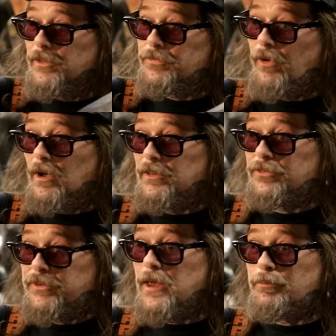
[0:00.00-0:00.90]
this fucking
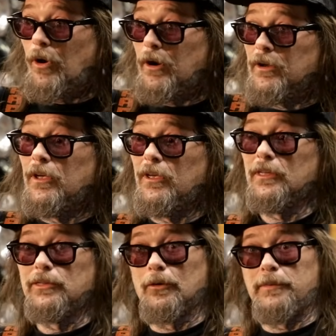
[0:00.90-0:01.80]
skate park
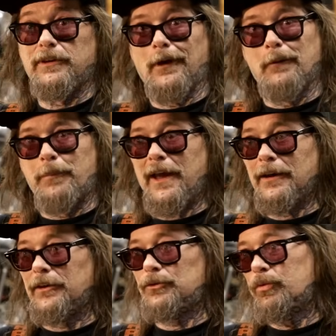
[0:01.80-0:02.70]
that would be
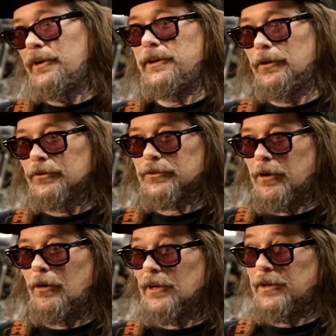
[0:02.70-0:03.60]
abandoned 20 years
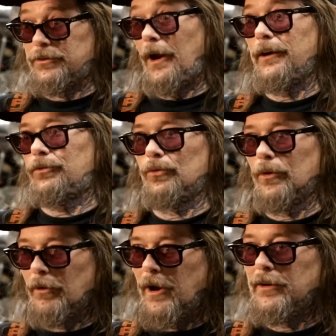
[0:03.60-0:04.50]
ago, like a
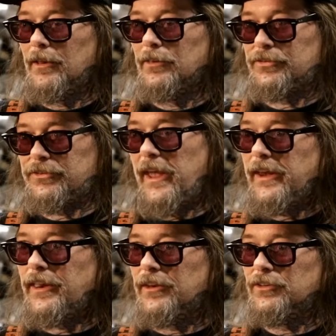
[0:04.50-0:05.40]
dinosaur, right? And
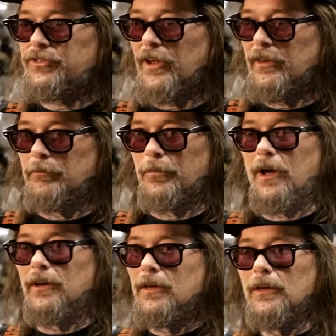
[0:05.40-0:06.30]
skate it and shit.
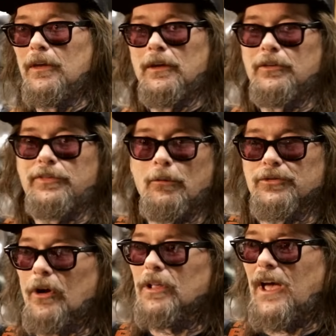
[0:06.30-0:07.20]
But that was
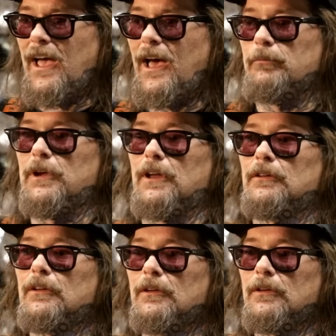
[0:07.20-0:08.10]
all I had, man,
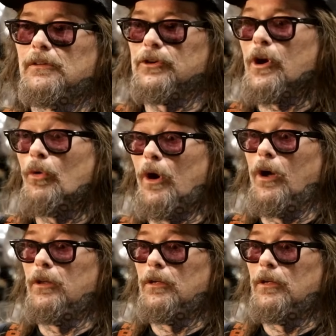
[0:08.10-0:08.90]
to go on.